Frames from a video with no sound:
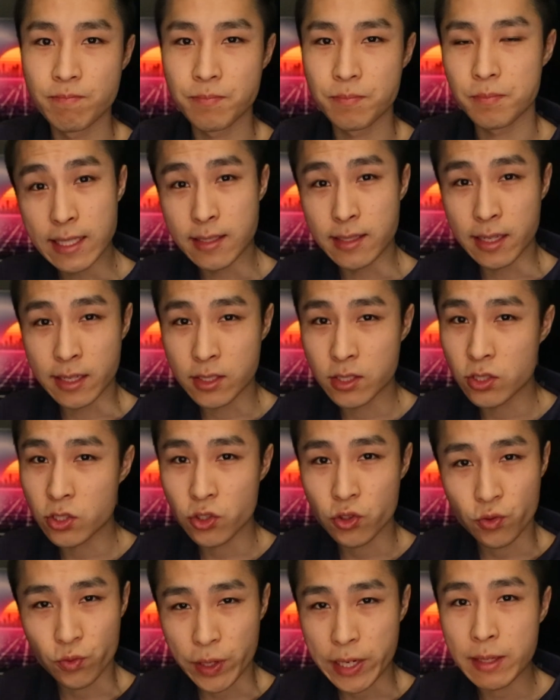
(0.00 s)
It's
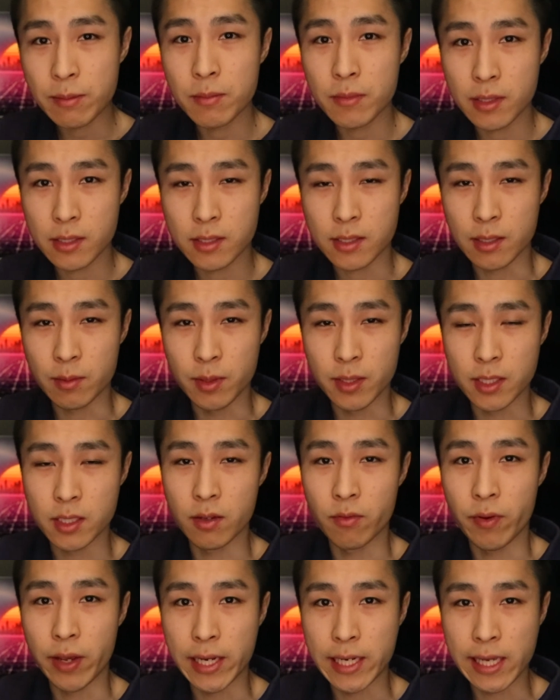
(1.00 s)
extremely similar
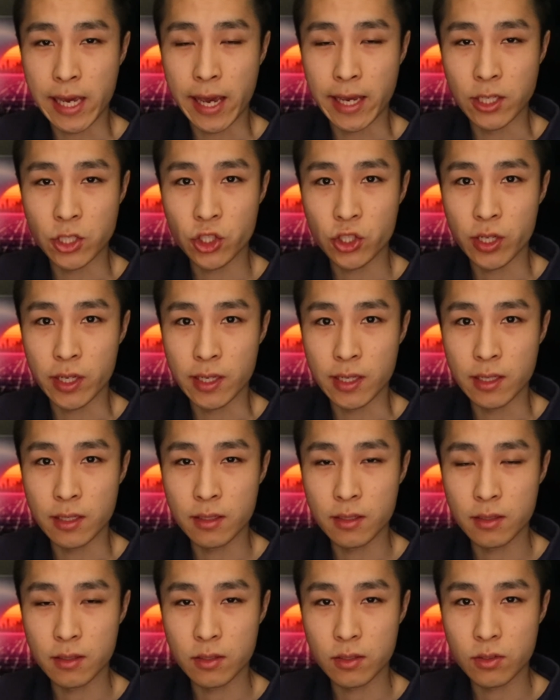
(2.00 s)
to
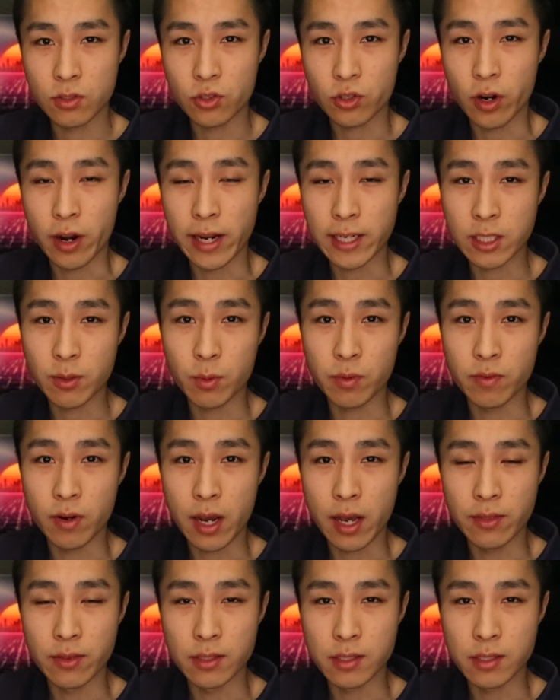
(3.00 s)
VDHG, trying to provide the